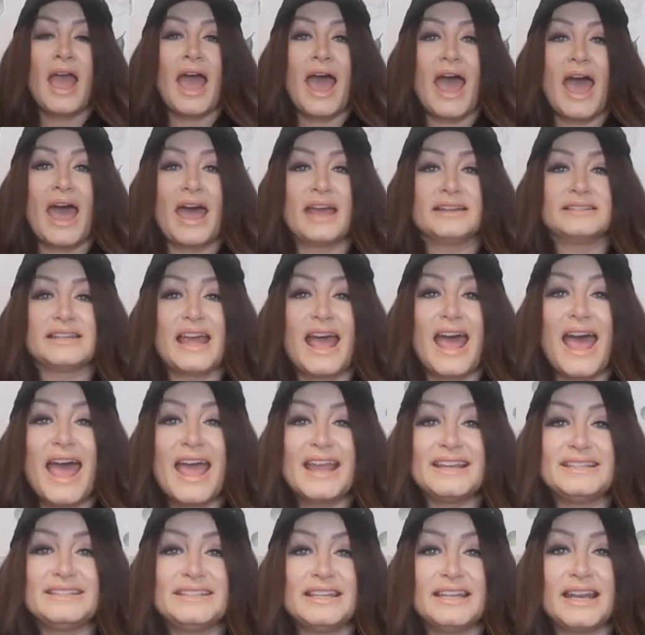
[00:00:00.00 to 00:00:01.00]
And
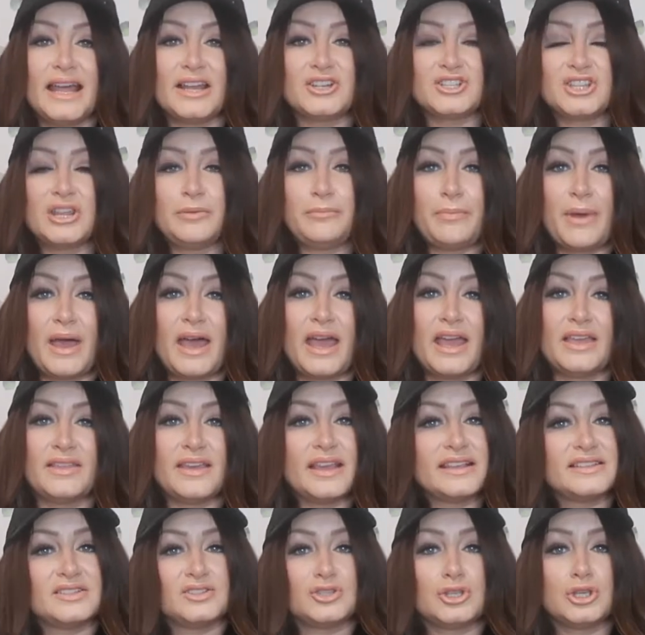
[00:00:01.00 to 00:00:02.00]
I did actually buy
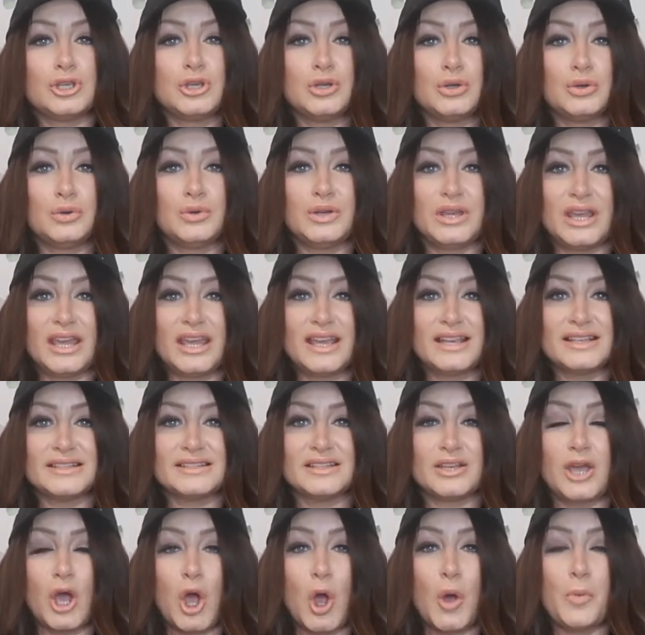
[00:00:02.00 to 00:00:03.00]
this two years
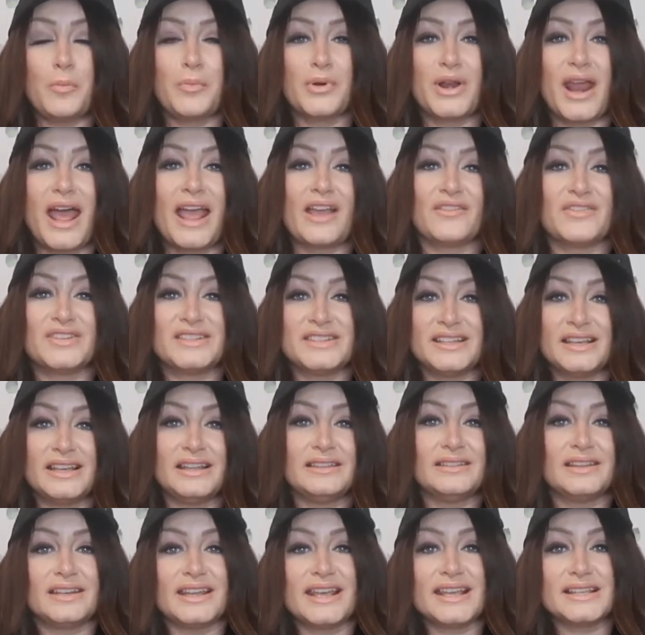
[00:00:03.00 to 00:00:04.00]
ago, but I've
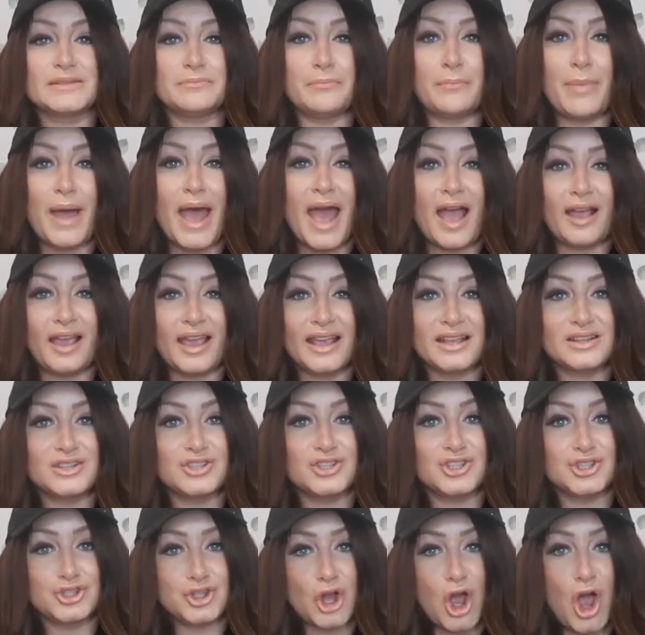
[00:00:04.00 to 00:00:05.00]
seen that it is back in
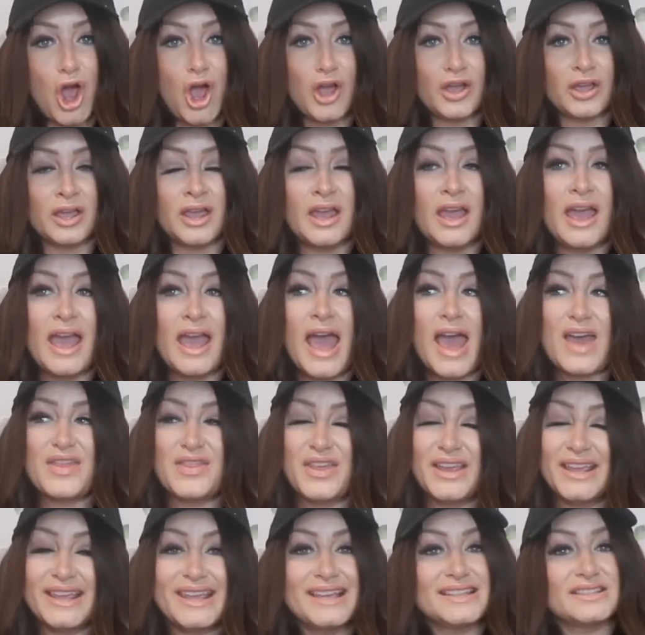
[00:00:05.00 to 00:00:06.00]
stock
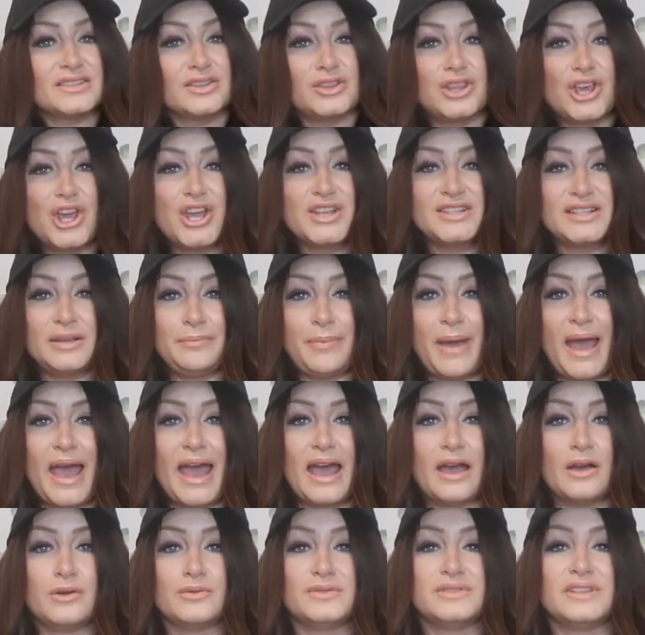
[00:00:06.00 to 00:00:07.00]
think it's
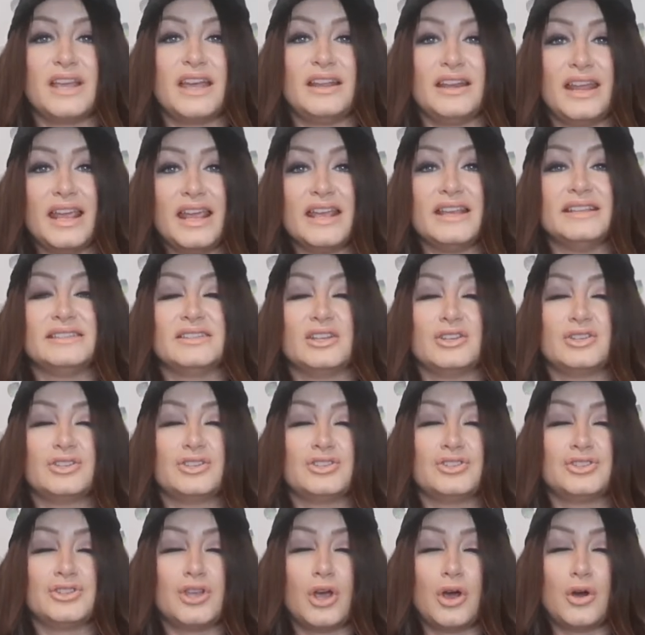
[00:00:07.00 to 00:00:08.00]
£30 and it is
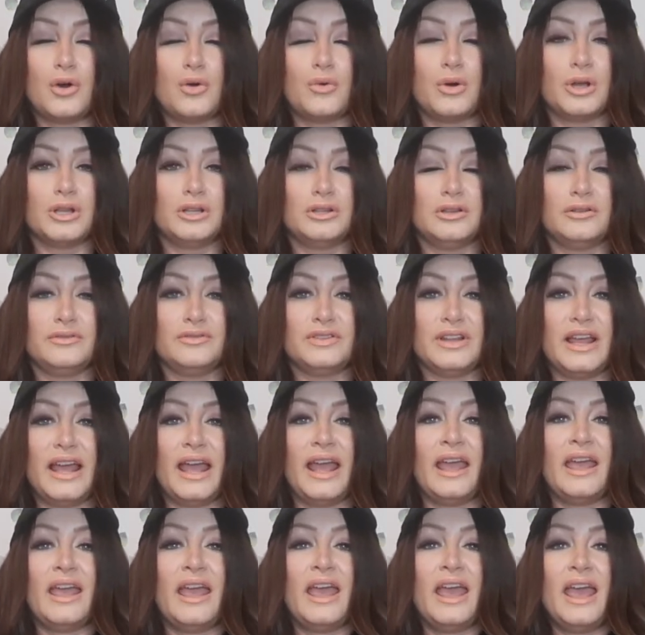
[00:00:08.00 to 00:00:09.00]
so
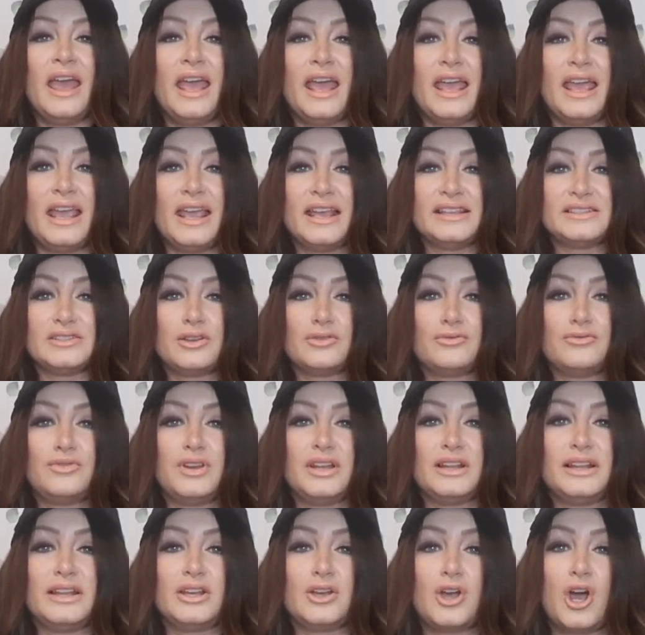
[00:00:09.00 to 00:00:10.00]
lovely. It is a
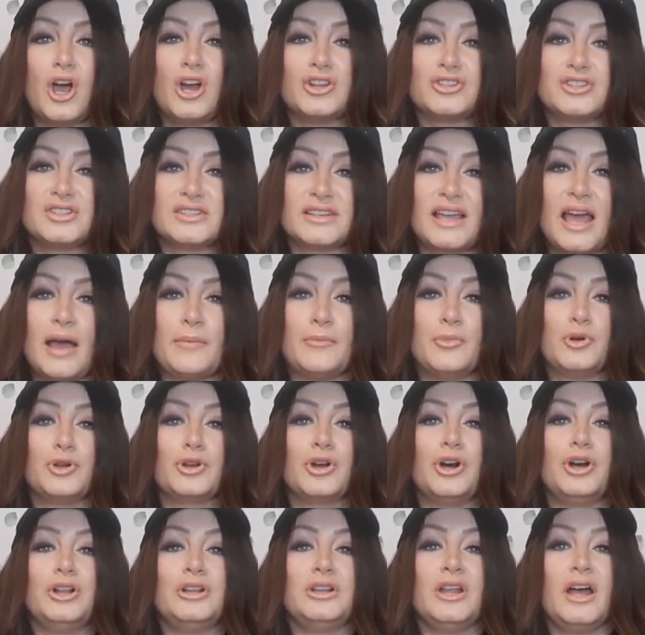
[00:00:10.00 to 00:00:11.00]
really gorgeous camel
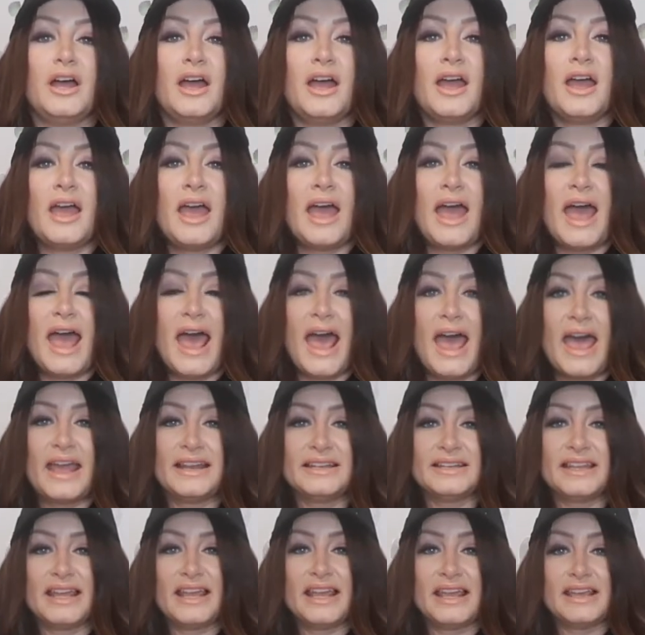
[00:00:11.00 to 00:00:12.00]
colour
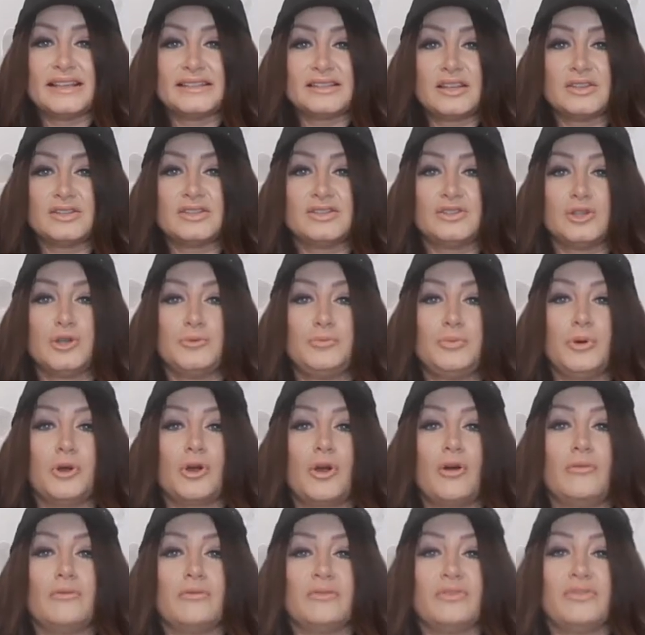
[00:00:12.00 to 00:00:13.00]
and it is super
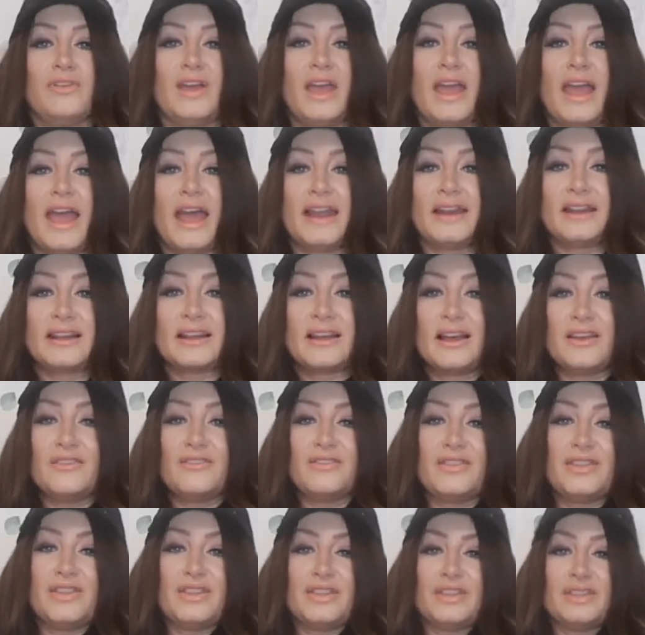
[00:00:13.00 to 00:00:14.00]
comfy and I can't
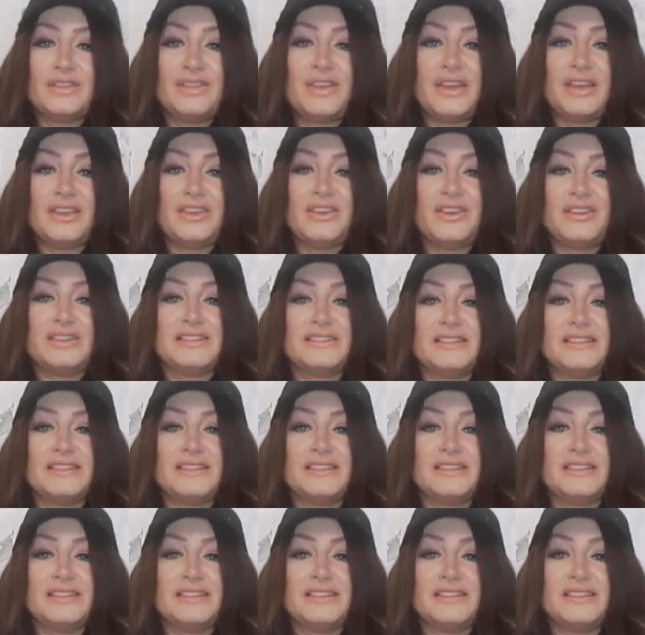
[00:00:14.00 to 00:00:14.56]
even th think you can